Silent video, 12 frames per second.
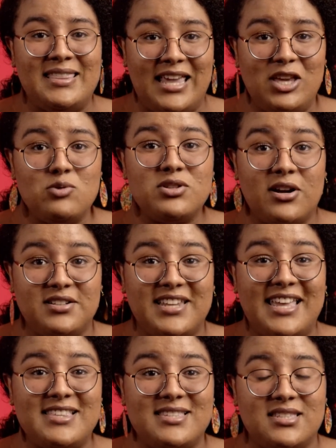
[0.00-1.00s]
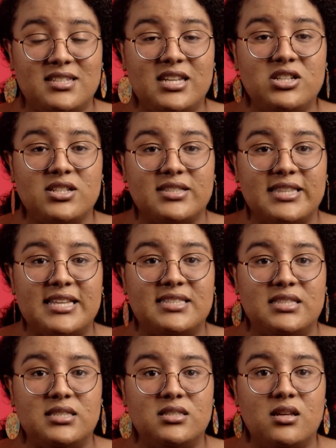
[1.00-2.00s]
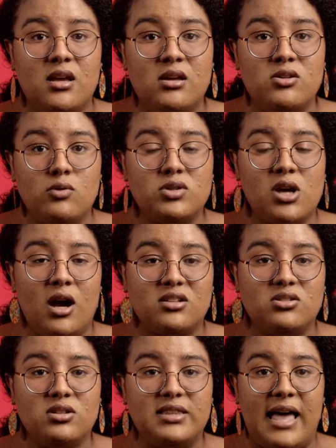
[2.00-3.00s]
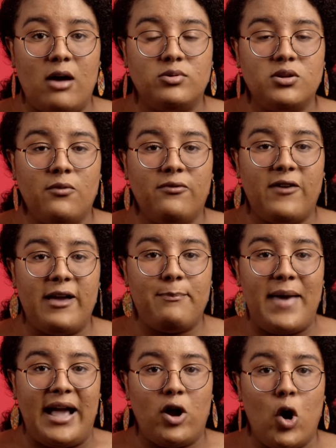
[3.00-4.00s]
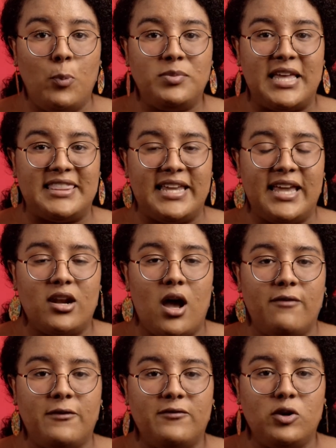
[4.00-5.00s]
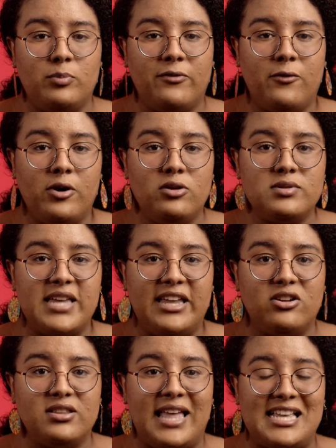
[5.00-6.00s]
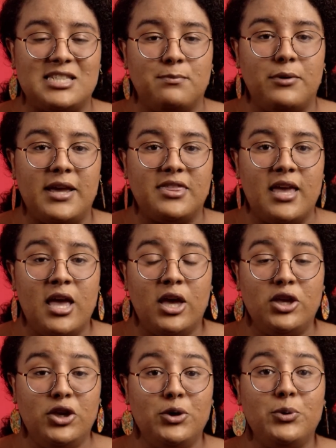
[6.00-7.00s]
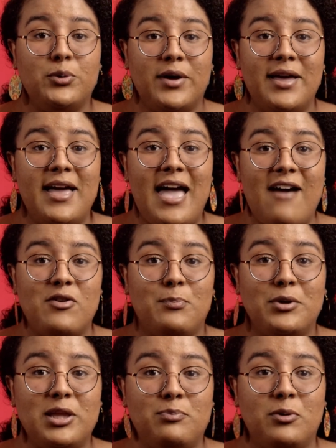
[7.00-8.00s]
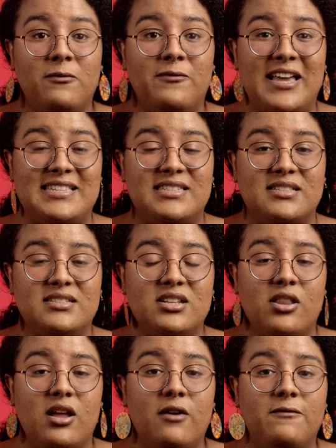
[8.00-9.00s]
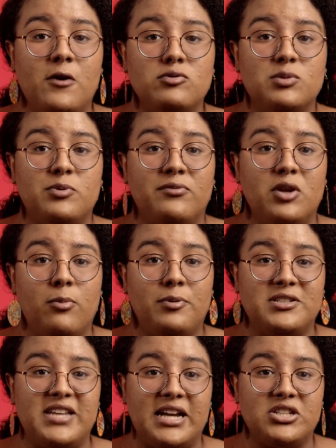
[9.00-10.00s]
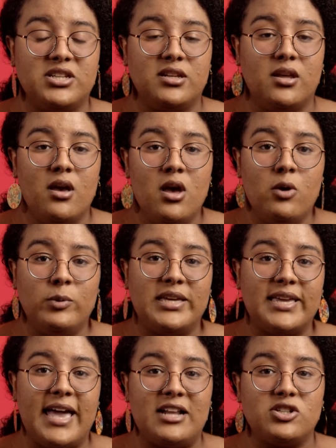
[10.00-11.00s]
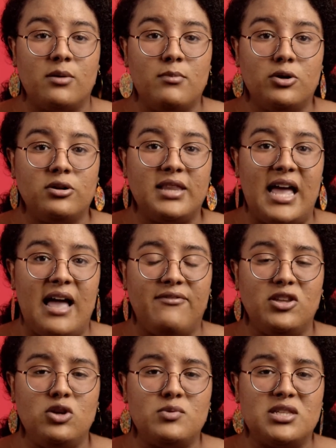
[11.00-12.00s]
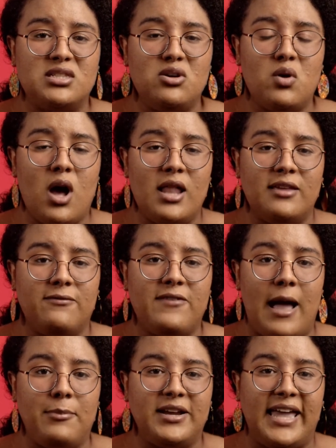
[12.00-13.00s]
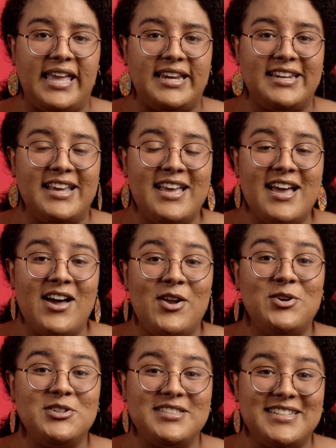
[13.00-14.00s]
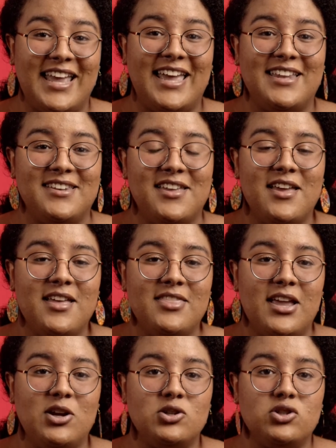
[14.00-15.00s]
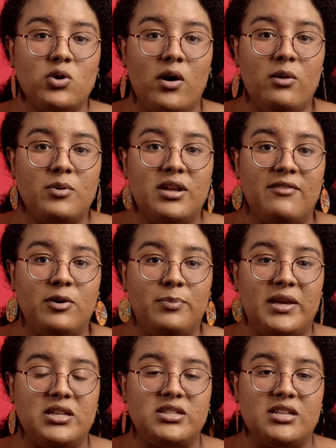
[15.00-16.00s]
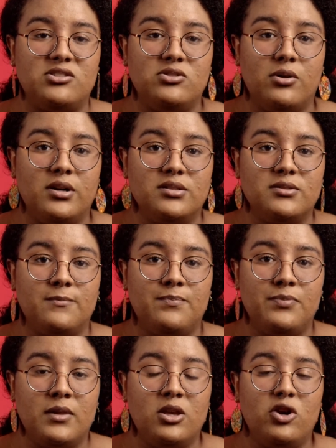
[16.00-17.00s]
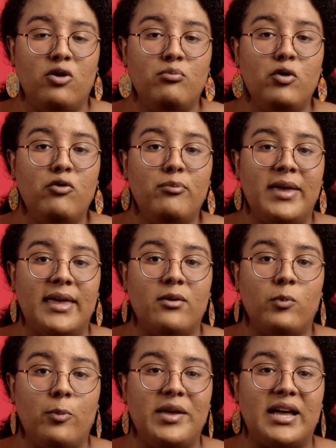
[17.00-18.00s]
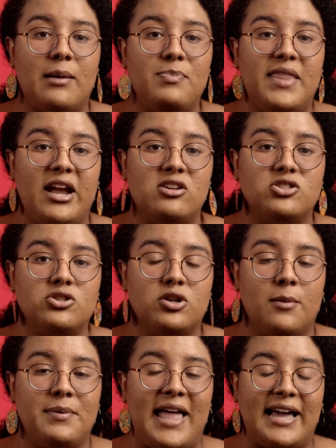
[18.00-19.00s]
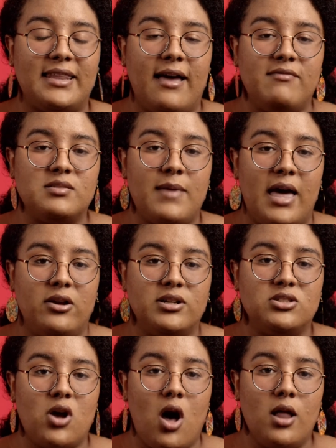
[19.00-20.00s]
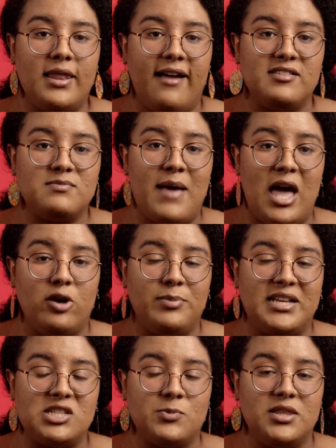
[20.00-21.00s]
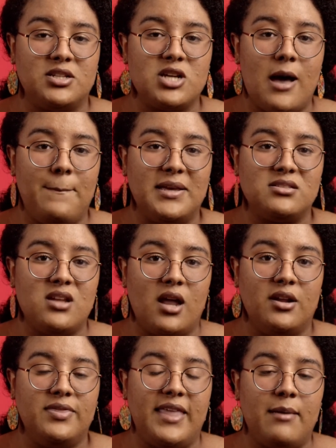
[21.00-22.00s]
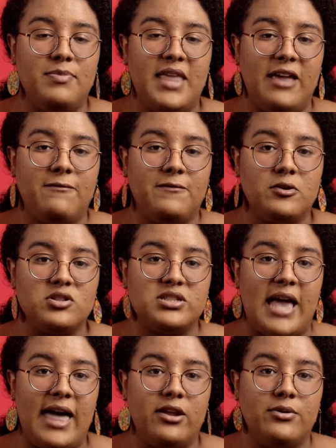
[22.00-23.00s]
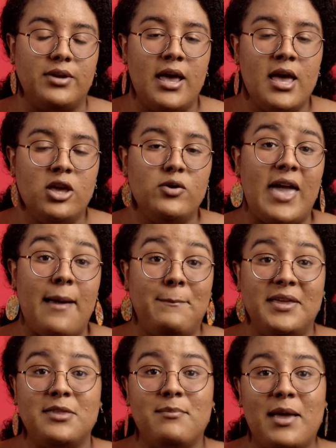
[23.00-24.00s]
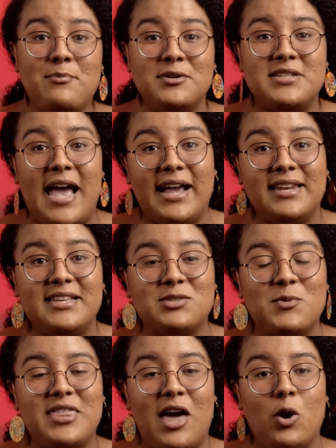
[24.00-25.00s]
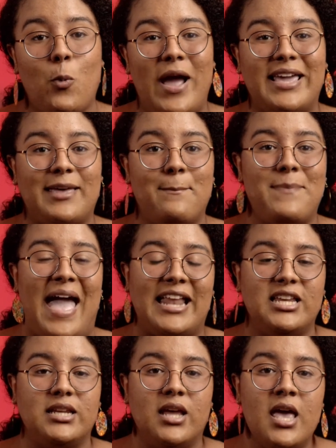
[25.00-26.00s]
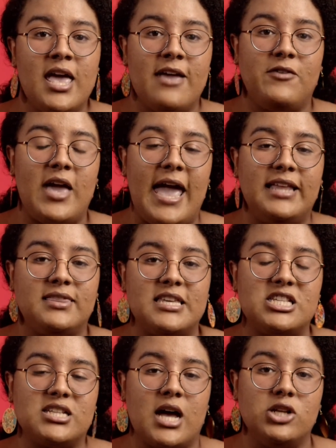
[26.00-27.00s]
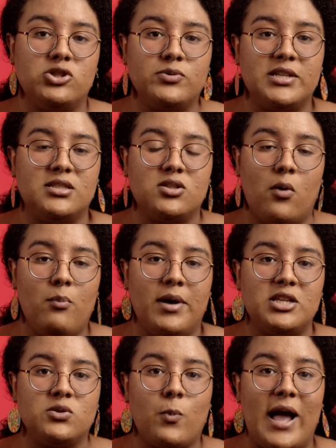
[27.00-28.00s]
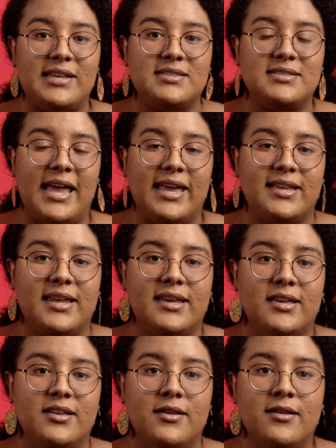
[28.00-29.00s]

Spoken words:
They use our deaths to teach us lessons. Don't talk too loud. Don't fight back. Hope that they get off of you before you take your last breath. You have a bulletproof vest, and still our phones prove no protection. We could catch our murder live, and you would still call it fabricated. Understand that your story will never be just yours. Your movement will become theirs. Turn our Black Lives Matter into All Lives Matter, because when the topic's not on them, they feel shadowed. You can't be the main protagonist without a white companion. If you hate this country so much, why stay in it?